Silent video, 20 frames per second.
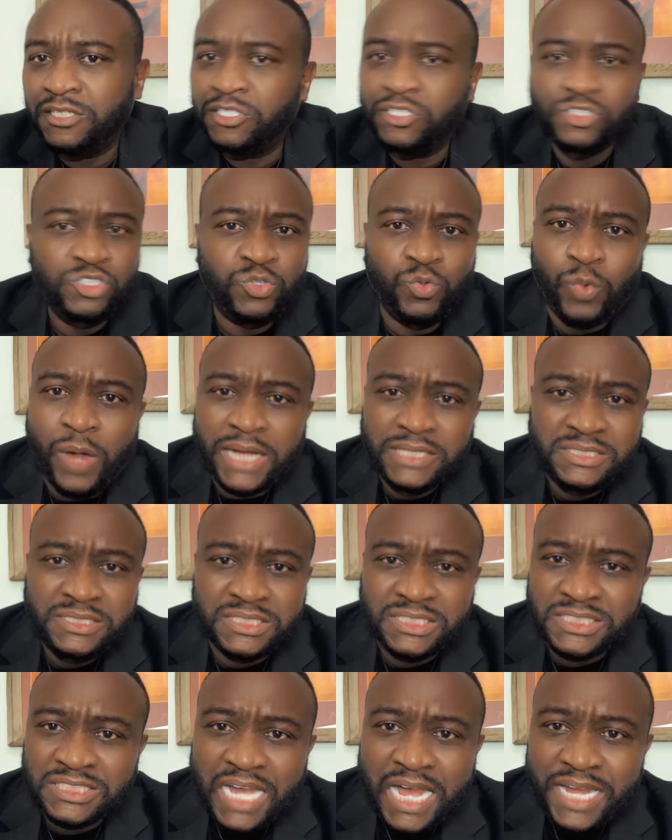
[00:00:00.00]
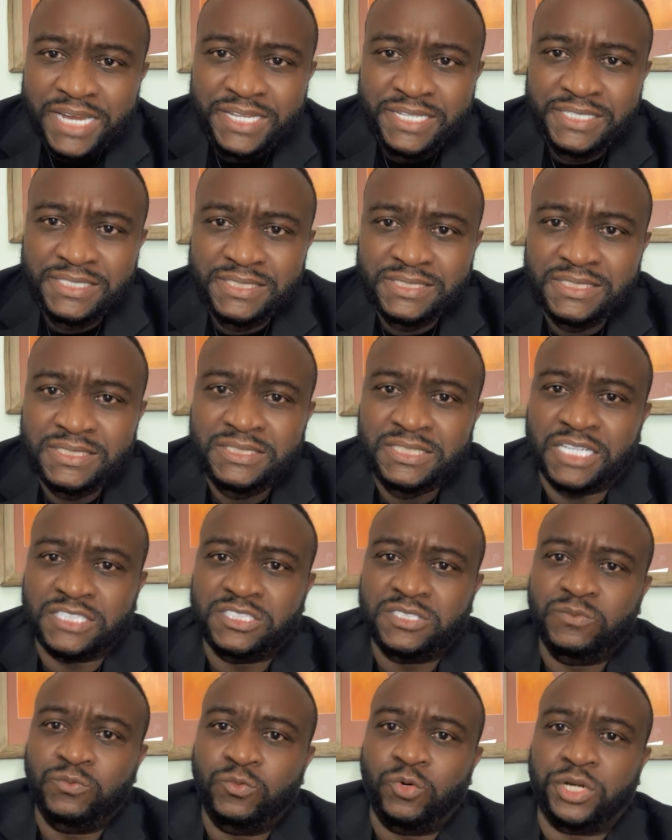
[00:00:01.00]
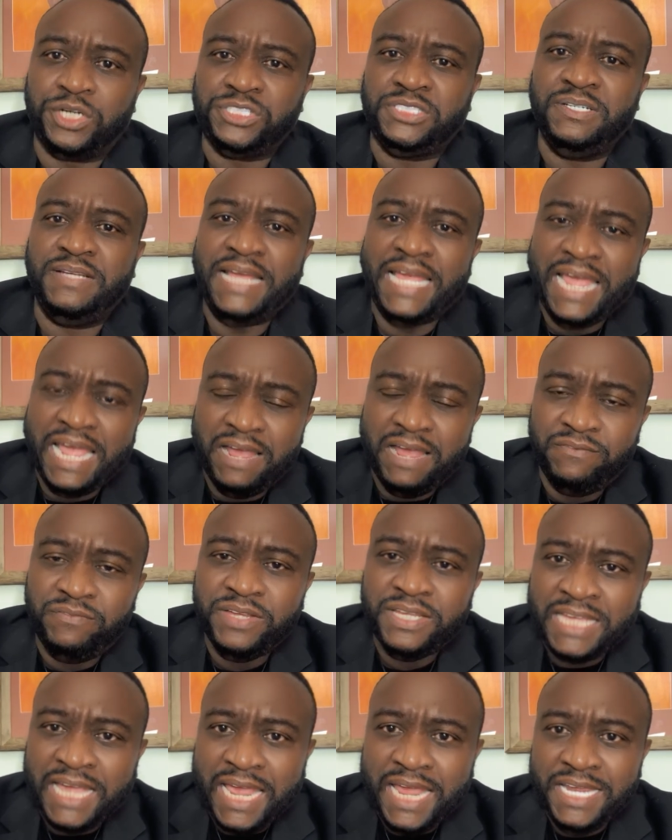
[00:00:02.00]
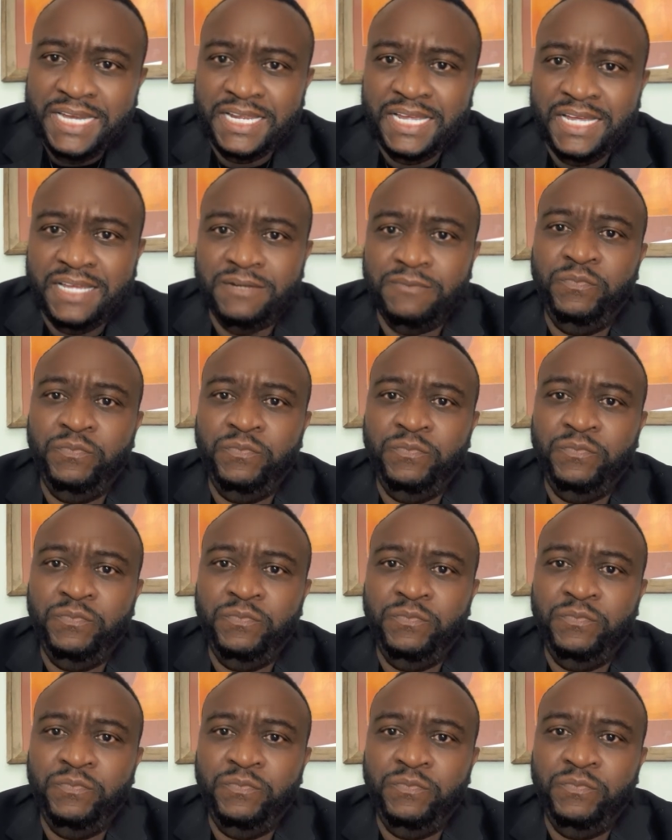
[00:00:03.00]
The white society doesn't want us to ever gain